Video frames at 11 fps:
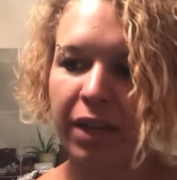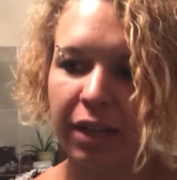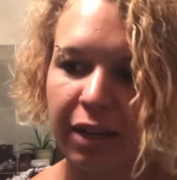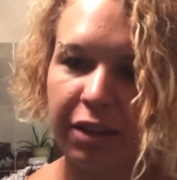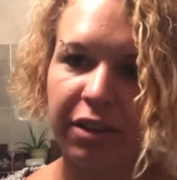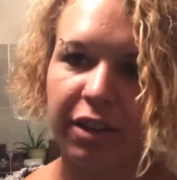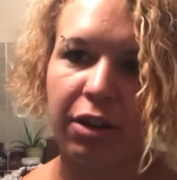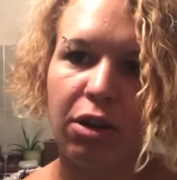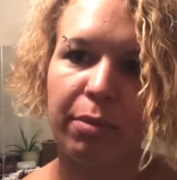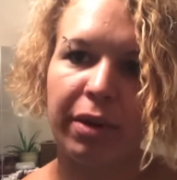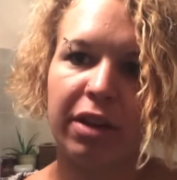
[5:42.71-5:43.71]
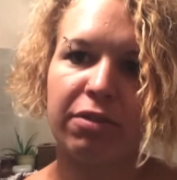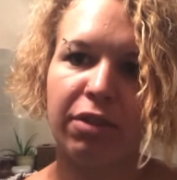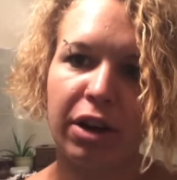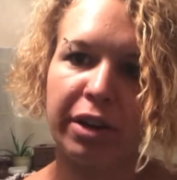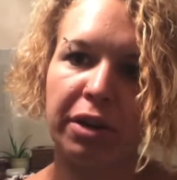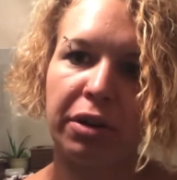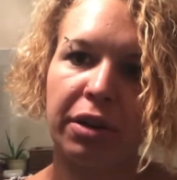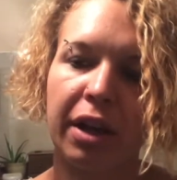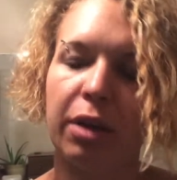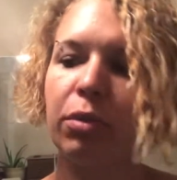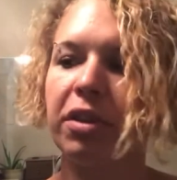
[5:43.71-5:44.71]
Next thing you know, I'm getting vertigo
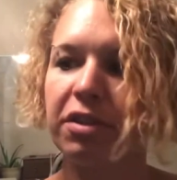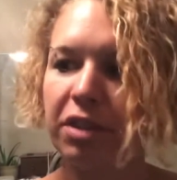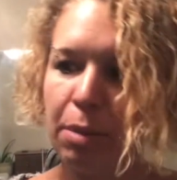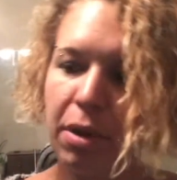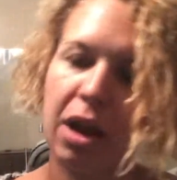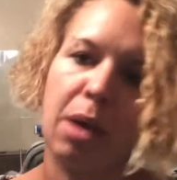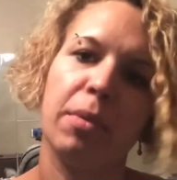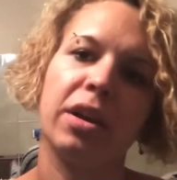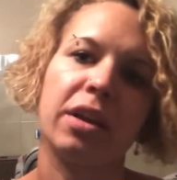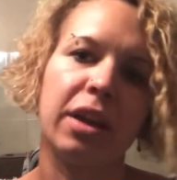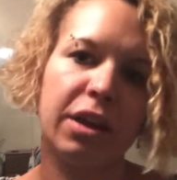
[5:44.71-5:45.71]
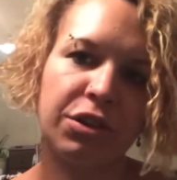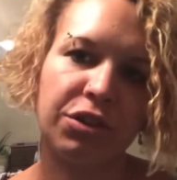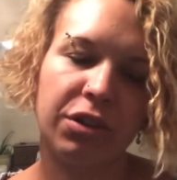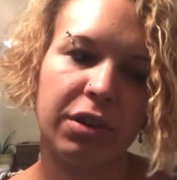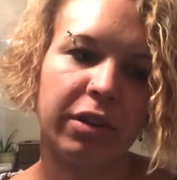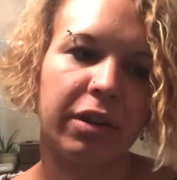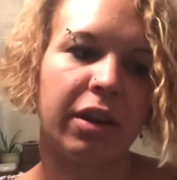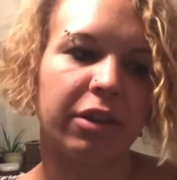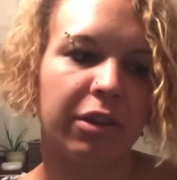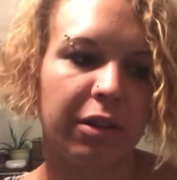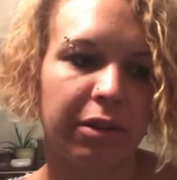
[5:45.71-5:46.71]
again. Well, this time I got medication, I
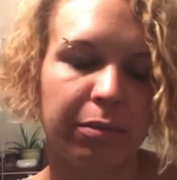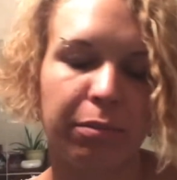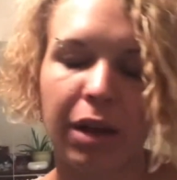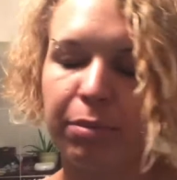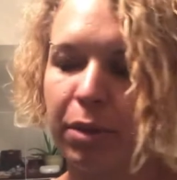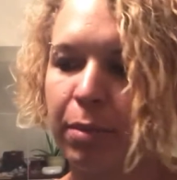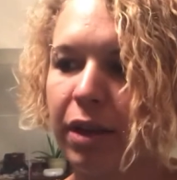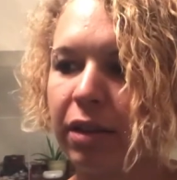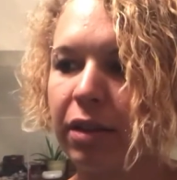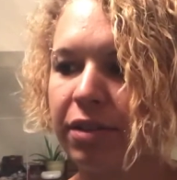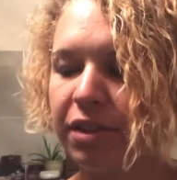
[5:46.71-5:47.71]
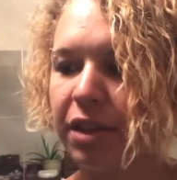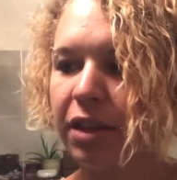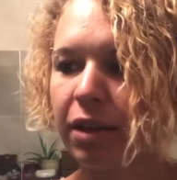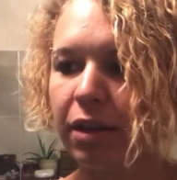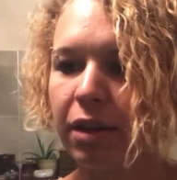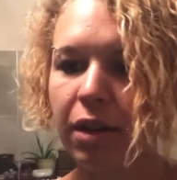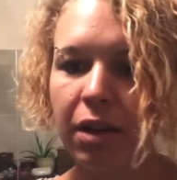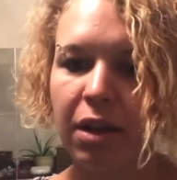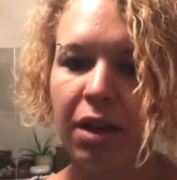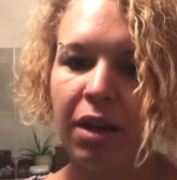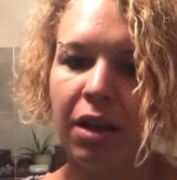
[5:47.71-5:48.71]
popped the meclizine.
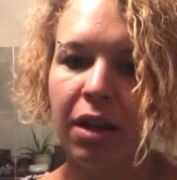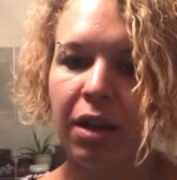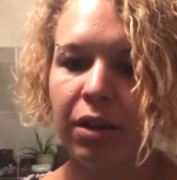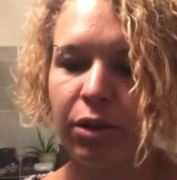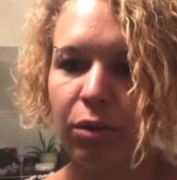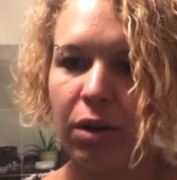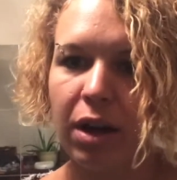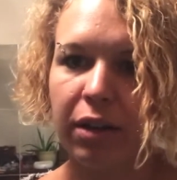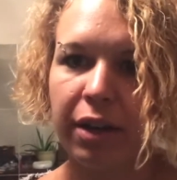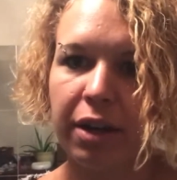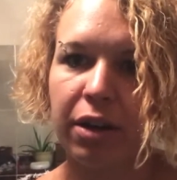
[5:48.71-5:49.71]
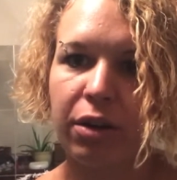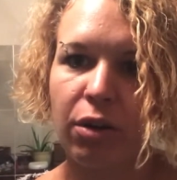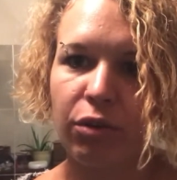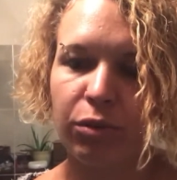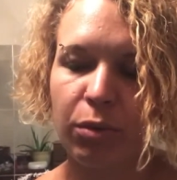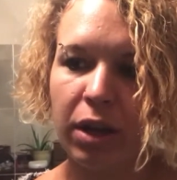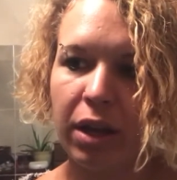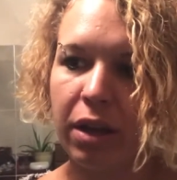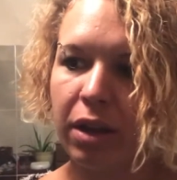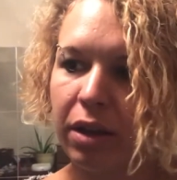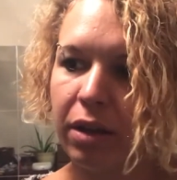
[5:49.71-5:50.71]
A little while later, it goes
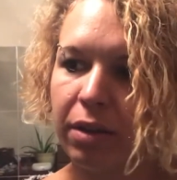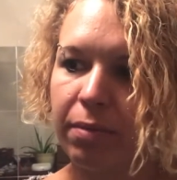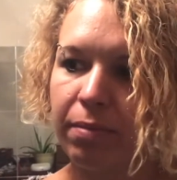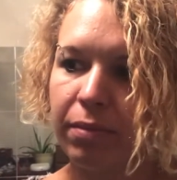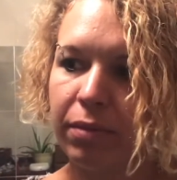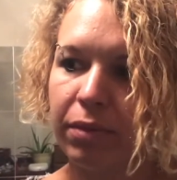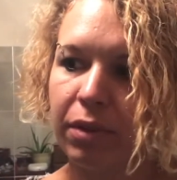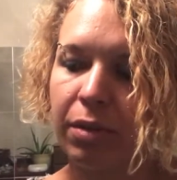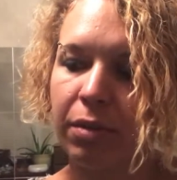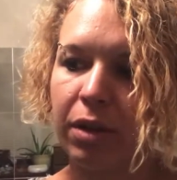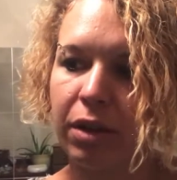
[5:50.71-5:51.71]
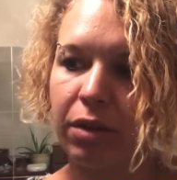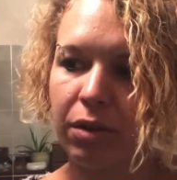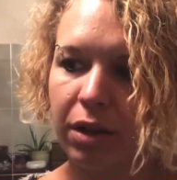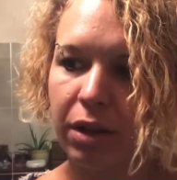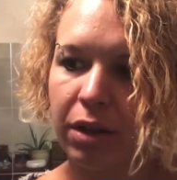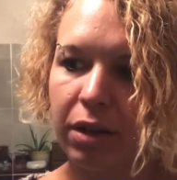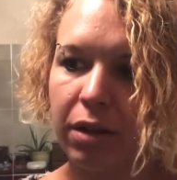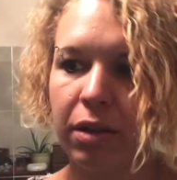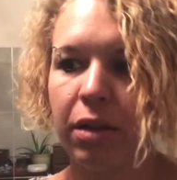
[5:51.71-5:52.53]
away. And I'm like, okay,